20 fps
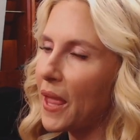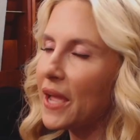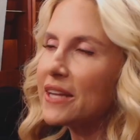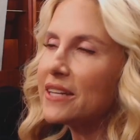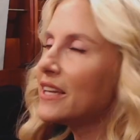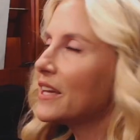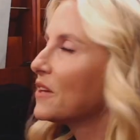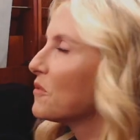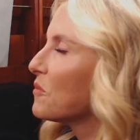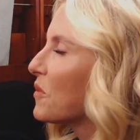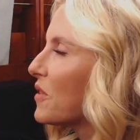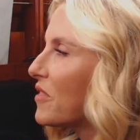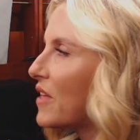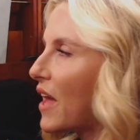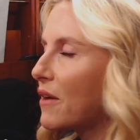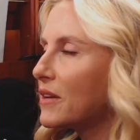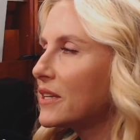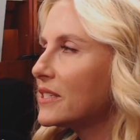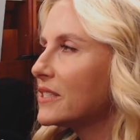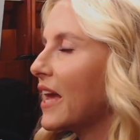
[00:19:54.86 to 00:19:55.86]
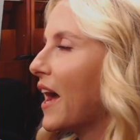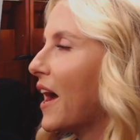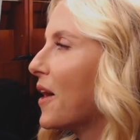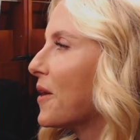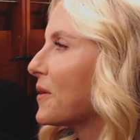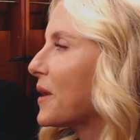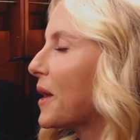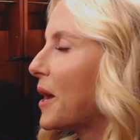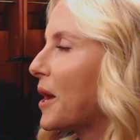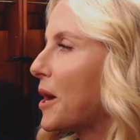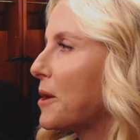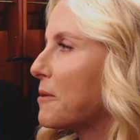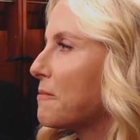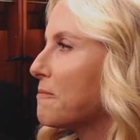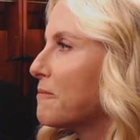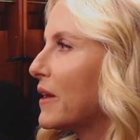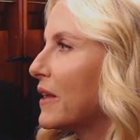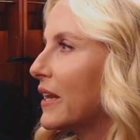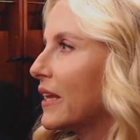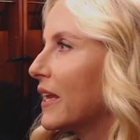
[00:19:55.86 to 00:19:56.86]
I did, without a doubt.
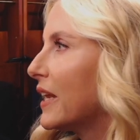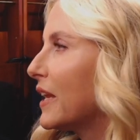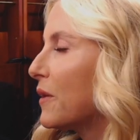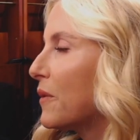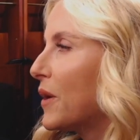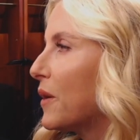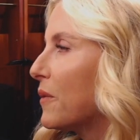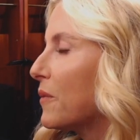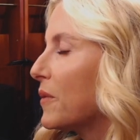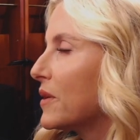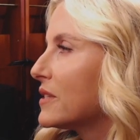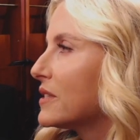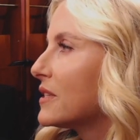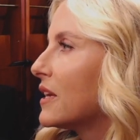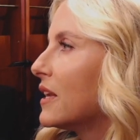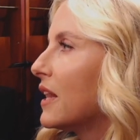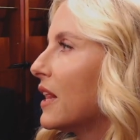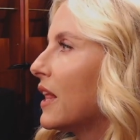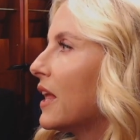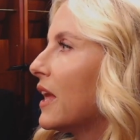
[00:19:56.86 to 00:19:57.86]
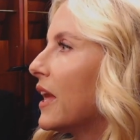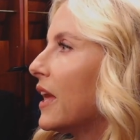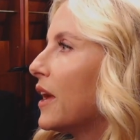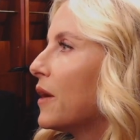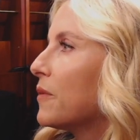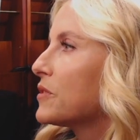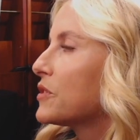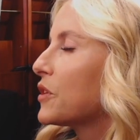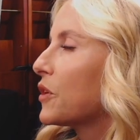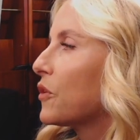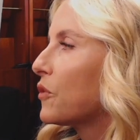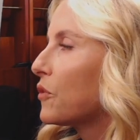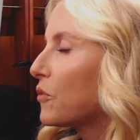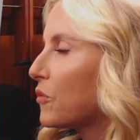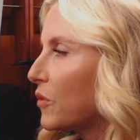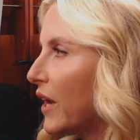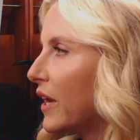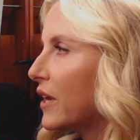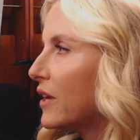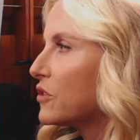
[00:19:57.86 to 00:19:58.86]
And again, it was It was a
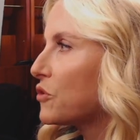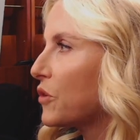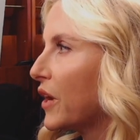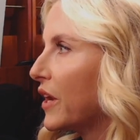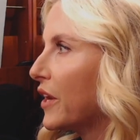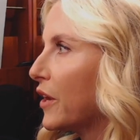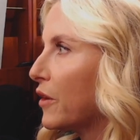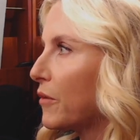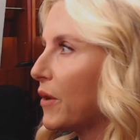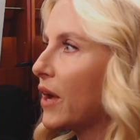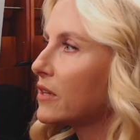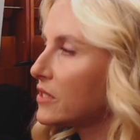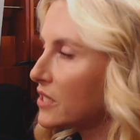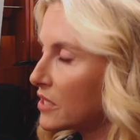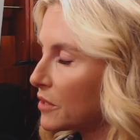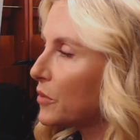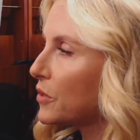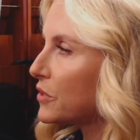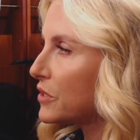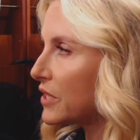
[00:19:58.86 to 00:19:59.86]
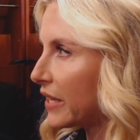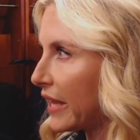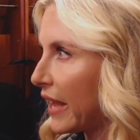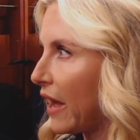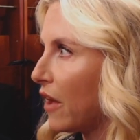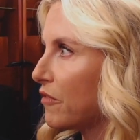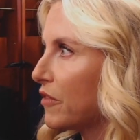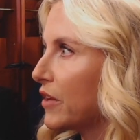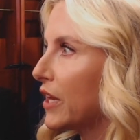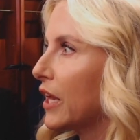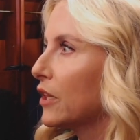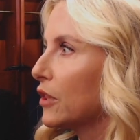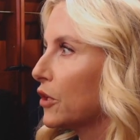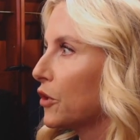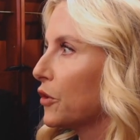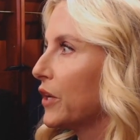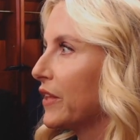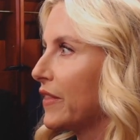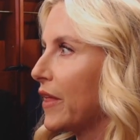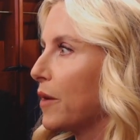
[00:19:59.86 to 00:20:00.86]
great training ground, similar to Calvin in
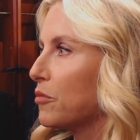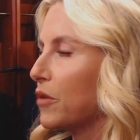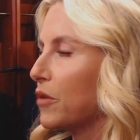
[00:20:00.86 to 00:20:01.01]
learning that